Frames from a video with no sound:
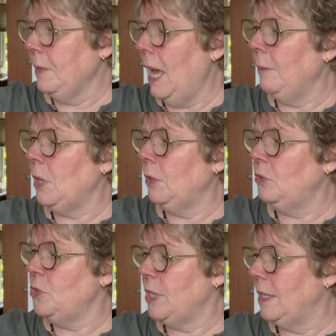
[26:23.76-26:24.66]
going
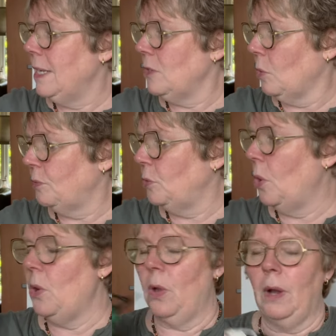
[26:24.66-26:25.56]
to send that off to
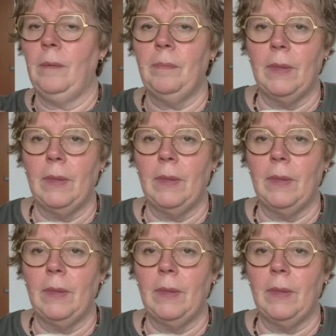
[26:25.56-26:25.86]
her.